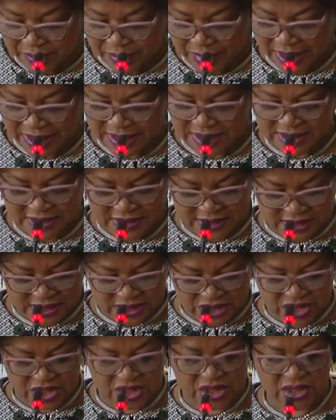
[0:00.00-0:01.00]
my
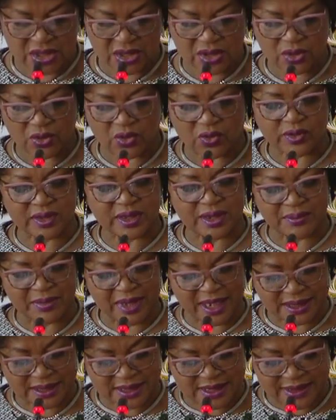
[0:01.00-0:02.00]
decision on the
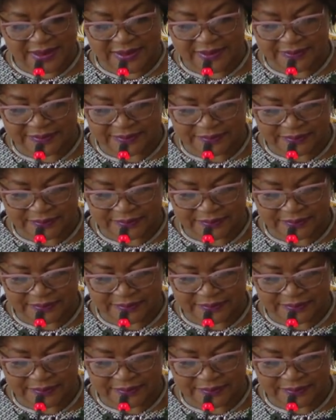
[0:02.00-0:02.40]
matter.